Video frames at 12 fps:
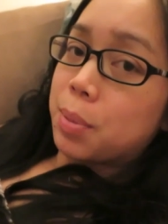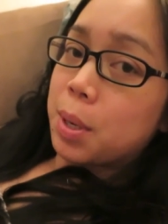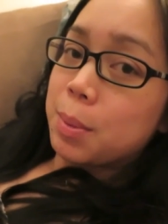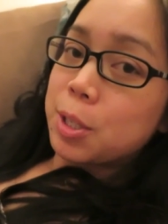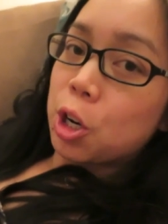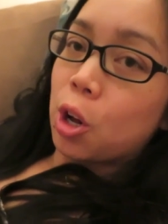
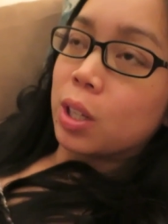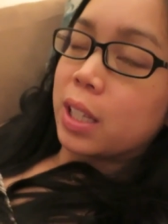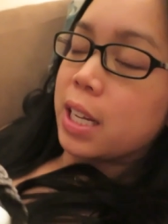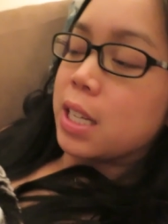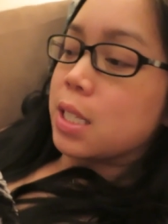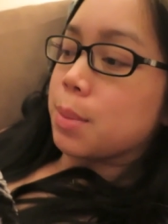pretty much all
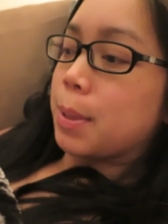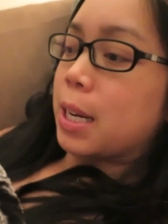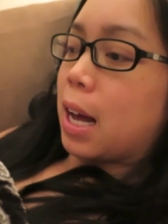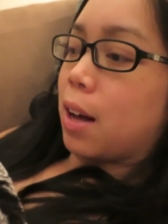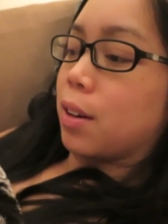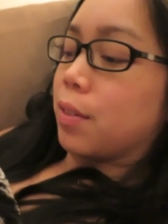day he's been
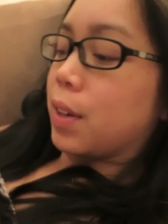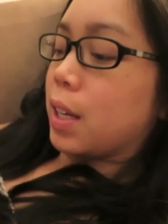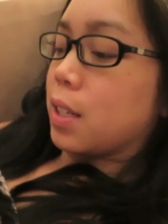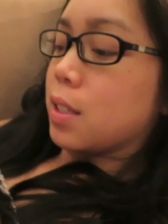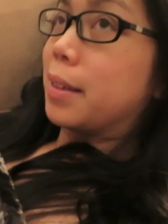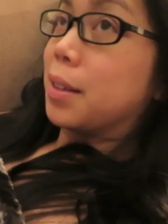out of it.